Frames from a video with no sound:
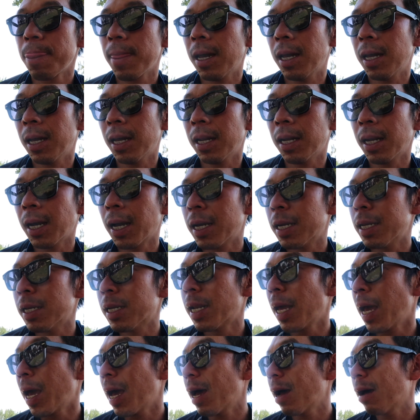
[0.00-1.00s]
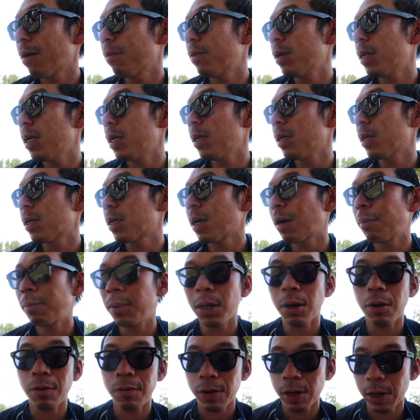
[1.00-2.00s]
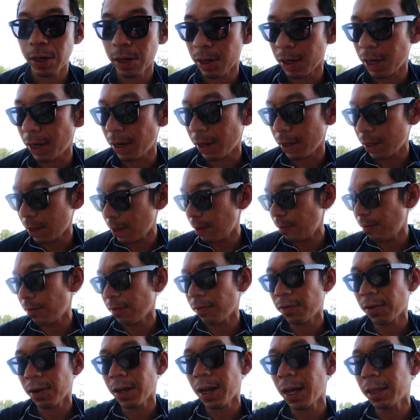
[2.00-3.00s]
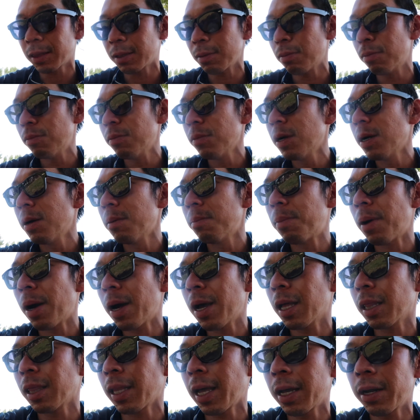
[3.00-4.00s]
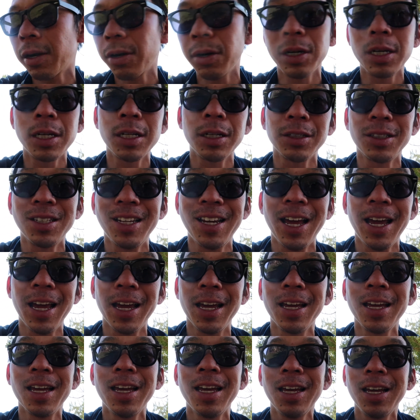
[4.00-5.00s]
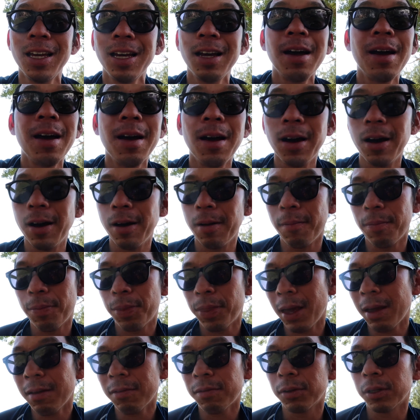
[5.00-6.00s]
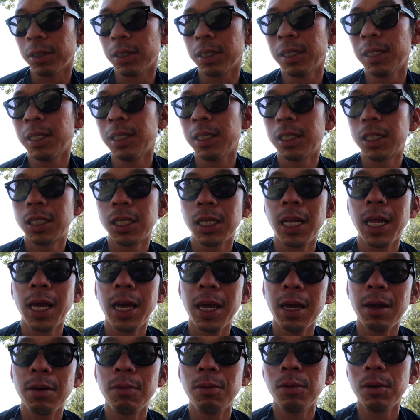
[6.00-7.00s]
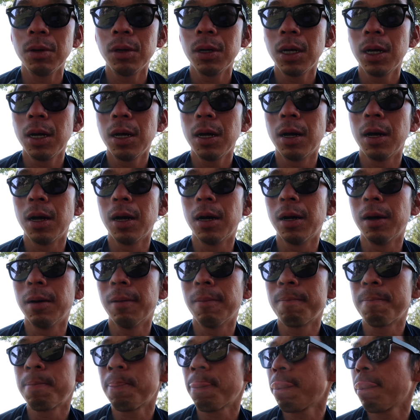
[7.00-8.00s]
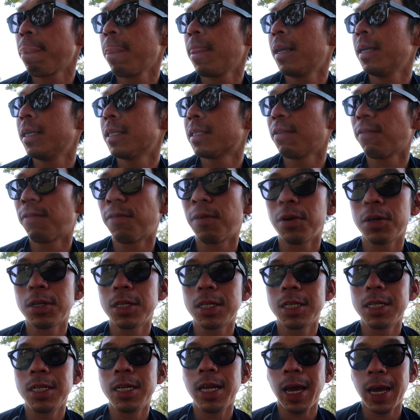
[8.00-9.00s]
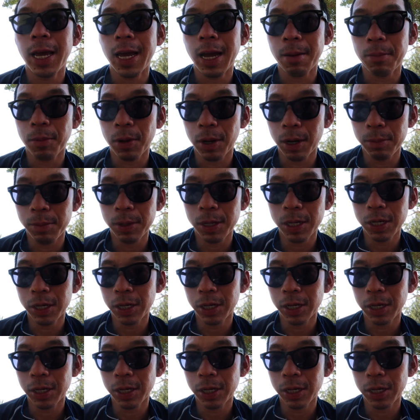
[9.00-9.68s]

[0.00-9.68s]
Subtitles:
and I didn't have any coming over here, and even forgot to buy a lighter until today. Thankfully today is the first day I'm going to be